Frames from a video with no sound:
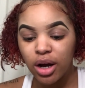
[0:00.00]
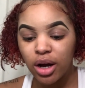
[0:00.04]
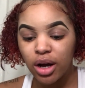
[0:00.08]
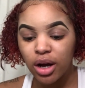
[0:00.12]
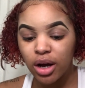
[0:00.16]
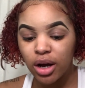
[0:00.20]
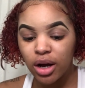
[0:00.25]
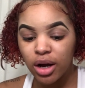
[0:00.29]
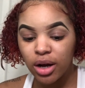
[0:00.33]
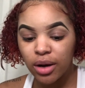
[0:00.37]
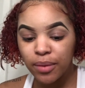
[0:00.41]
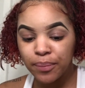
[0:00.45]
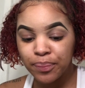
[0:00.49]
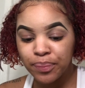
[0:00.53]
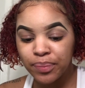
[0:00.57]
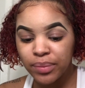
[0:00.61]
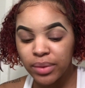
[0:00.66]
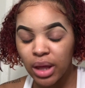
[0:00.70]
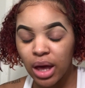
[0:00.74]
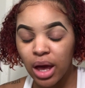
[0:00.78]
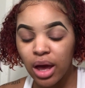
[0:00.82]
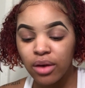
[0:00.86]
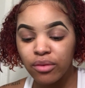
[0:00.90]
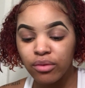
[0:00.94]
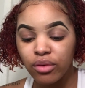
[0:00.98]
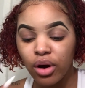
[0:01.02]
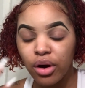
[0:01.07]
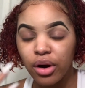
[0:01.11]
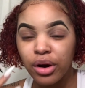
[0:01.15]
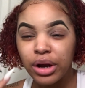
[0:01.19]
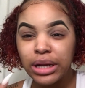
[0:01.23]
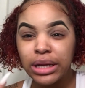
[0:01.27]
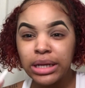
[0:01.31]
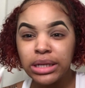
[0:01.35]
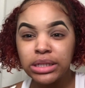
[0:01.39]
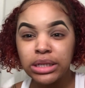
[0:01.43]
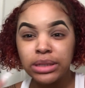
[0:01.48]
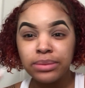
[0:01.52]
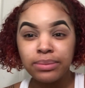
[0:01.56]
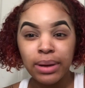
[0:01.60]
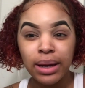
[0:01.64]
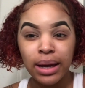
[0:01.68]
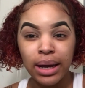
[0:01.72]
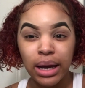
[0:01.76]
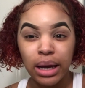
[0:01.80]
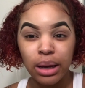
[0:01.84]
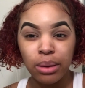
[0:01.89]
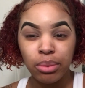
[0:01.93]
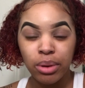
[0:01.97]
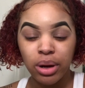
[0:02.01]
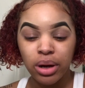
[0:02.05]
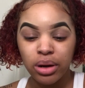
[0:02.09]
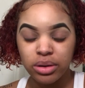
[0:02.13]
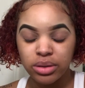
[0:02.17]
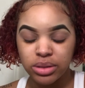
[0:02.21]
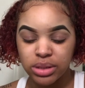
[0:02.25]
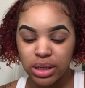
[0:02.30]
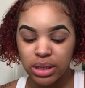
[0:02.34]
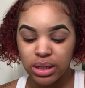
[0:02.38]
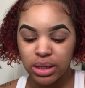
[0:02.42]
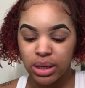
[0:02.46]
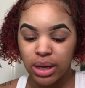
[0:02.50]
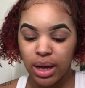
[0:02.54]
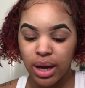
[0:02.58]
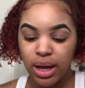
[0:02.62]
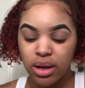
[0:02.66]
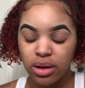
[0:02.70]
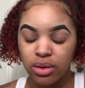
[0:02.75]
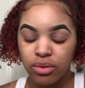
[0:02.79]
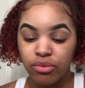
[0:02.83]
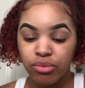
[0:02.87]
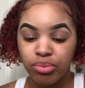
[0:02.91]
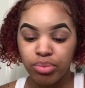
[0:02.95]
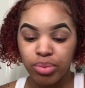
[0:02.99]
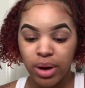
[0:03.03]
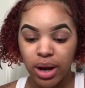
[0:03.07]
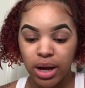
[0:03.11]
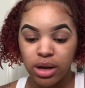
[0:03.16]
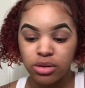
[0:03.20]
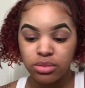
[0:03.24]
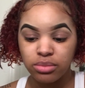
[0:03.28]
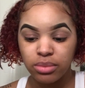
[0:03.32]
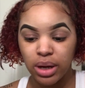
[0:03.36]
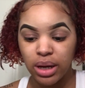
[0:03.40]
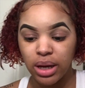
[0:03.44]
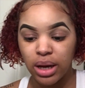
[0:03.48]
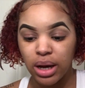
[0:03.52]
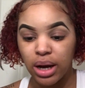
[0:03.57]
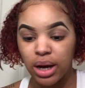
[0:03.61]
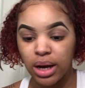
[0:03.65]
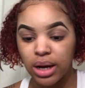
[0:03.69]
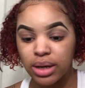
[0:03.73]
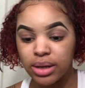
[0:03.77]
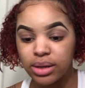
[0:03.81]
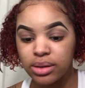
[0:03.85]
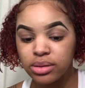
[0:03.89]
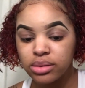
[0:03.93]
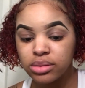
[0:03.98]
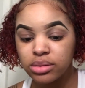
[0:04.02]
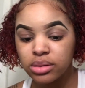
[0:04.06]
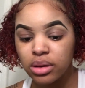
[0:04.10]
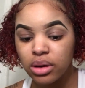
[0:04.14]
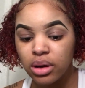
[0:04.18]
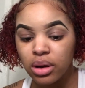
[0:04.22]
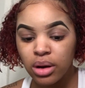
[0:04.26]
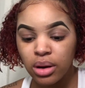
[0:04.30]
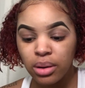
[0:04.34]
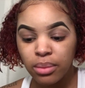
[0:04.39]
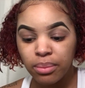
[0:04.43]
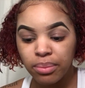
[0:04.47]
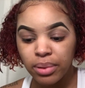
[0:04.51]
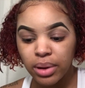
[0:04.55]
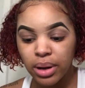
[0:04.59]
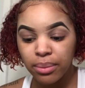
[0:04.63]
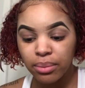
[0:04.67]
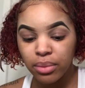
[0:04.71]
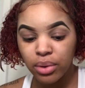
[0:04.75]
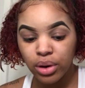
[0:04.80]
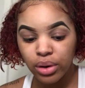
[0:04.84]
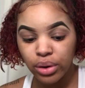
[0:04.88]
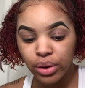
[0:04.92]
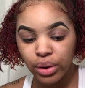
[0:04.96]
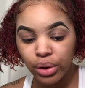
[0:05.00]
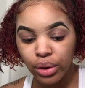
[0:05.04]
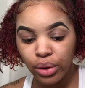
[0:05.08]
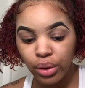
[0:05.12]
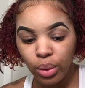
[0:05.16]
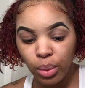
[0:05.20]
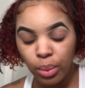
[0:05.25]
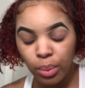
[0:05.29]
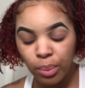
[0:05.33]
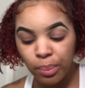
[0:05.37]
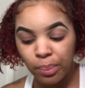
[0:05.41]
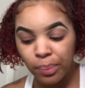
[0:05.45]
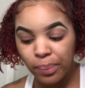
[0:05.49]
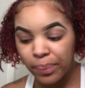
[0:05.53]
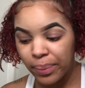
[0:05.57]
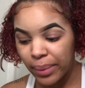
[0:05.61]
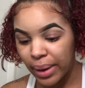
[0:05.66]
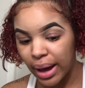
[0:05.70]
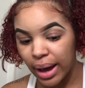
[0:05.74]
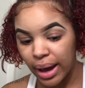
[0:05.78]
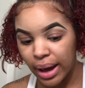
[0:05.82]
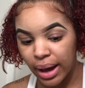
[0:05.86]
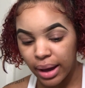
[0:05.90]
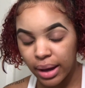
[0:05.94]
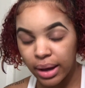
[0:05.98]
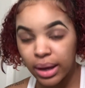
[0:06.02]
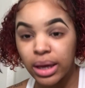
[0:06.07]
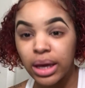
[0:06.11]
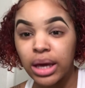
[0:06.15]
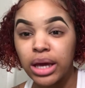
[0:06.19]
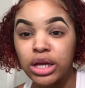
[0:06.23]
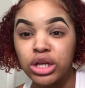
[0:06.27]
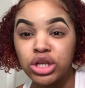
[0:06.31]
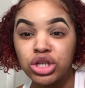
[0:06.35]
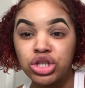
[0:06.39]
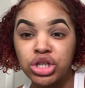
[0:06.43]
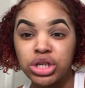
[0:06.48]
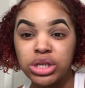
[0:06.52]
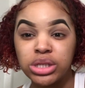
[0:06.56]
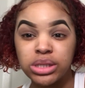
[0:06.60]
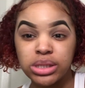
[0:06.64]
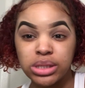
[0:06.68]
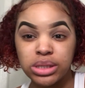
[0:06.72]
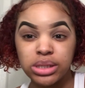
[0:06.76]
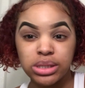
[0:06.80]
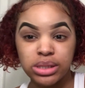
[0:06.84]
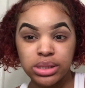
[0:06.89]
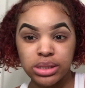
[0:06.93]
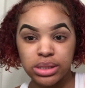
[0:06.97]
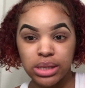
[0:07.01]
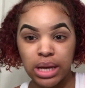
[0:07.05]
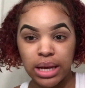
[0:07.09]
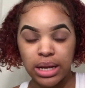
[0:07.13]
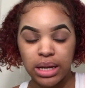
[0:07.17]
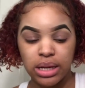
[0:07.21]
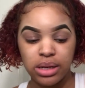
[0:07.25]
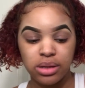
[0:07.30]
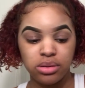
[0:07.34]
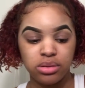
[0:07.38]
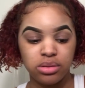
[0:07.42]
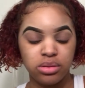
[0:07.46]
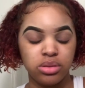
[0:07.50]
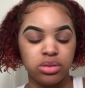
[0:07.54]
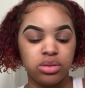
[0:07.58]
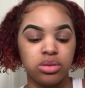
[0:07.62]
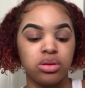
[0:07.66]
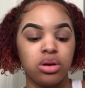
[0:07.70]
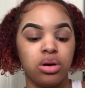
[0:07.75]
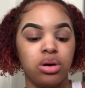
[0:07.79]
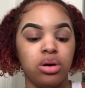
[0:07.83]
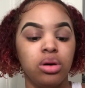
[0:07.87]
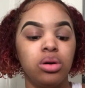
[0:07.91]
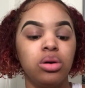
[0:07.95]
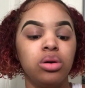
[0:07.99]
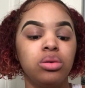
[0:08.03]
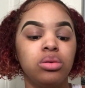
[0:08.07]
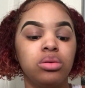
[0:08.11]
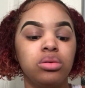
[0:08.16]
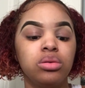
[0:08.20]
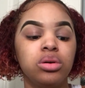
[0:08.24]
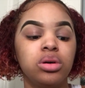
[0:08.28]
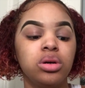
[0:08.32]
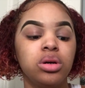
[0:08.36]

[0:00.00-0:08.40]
I've already done my eyebrows and kind of primed my eyes, but I'm gonna go back and just set it so